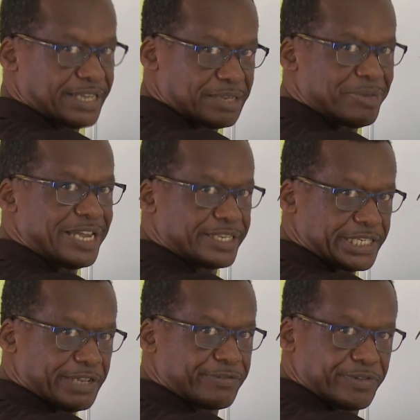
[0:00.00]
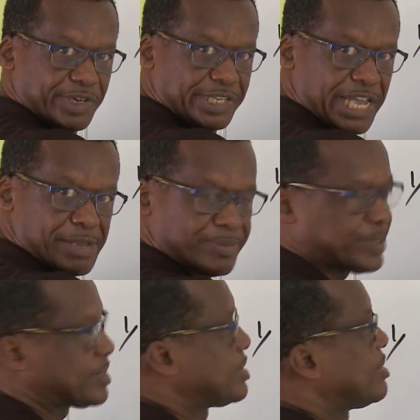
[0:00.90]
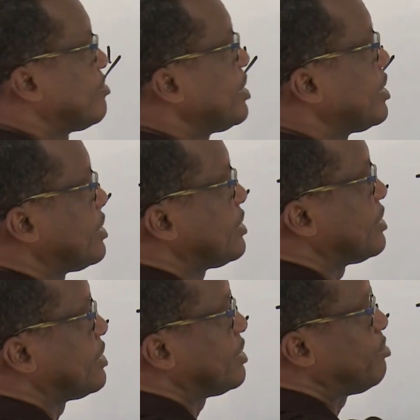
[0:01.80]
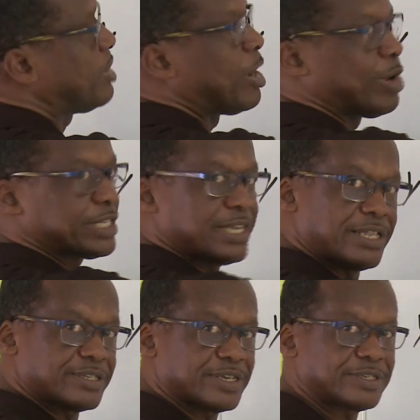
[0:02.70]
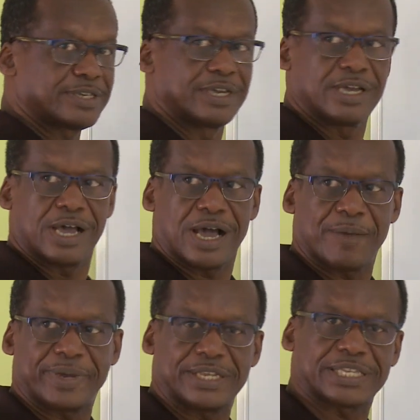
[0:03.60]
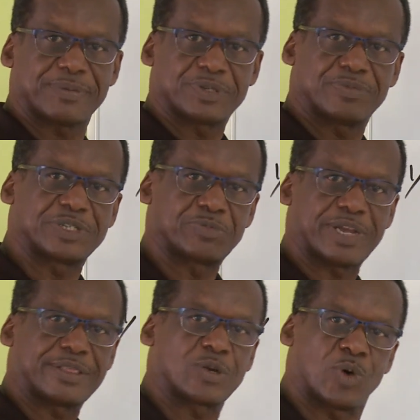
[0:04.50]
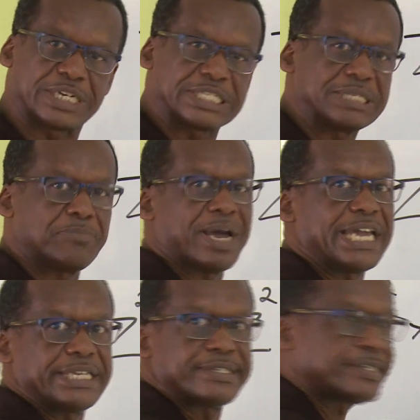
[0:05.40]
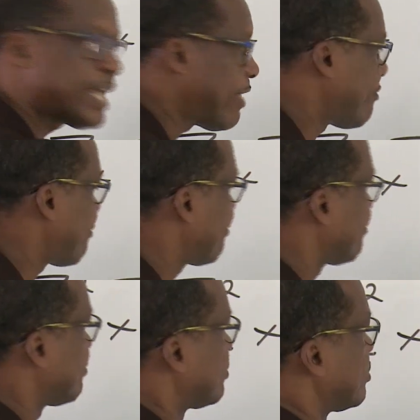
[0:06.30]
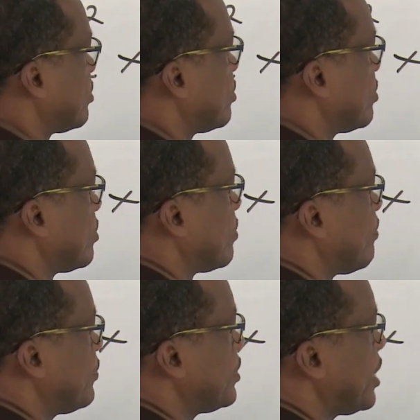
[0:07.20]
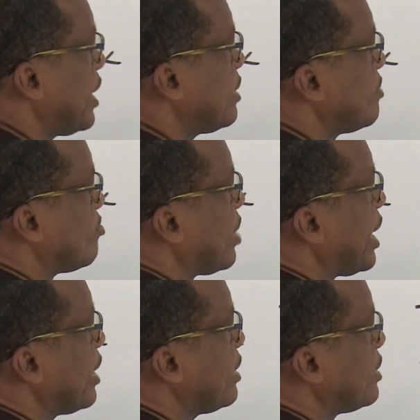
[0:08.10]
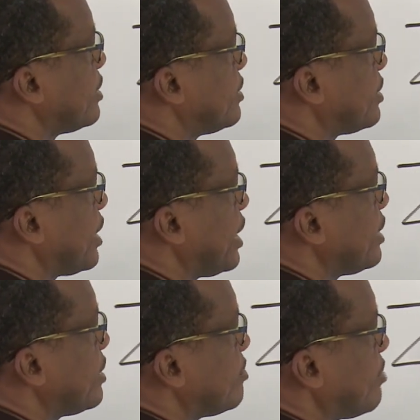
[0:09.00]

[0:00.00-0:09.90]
z by itself 3 times, because the power tells us how many times to multiply the quantity by itself. Z by z